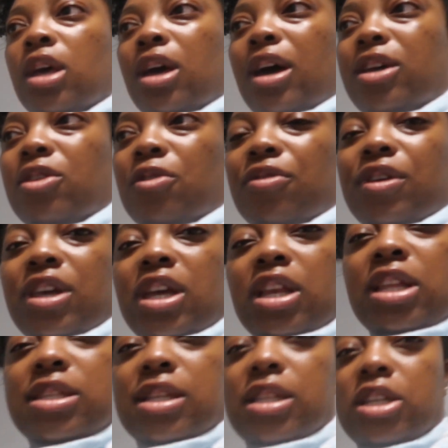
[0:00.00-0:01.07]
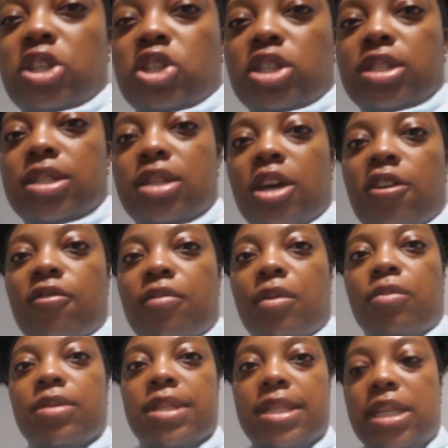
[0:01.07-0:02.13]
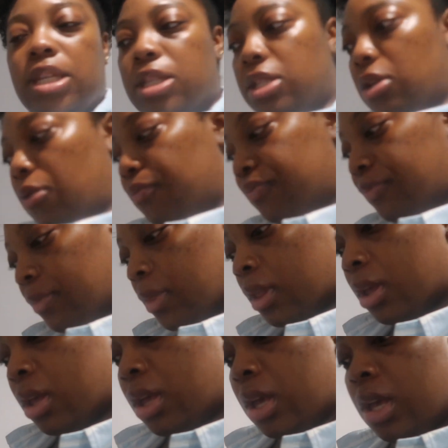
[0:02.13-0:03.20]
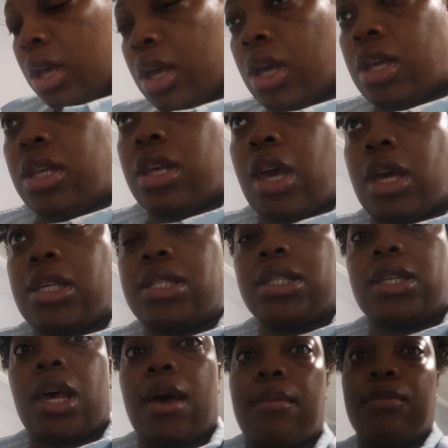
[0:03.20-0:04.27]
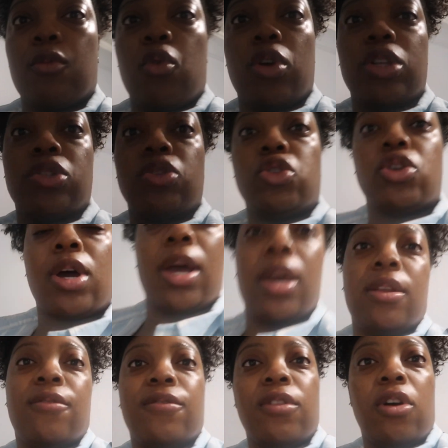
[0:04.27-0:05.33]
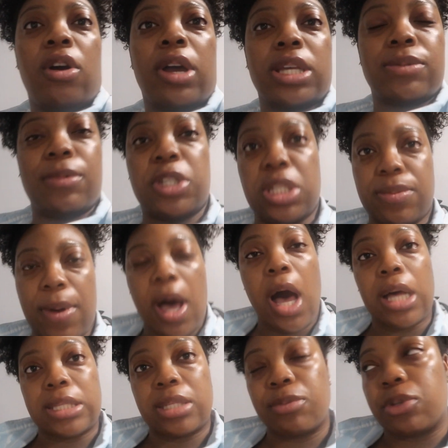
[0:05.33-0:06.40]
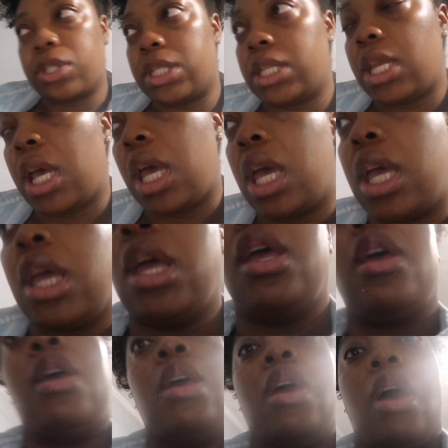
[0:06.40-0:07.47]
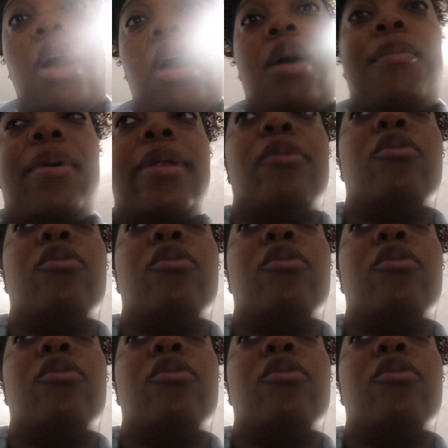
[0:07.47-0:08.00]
I don't think he needs a leash and stuff, but we'll see, so yes i'm going to try and vlog as much as possible today uh, but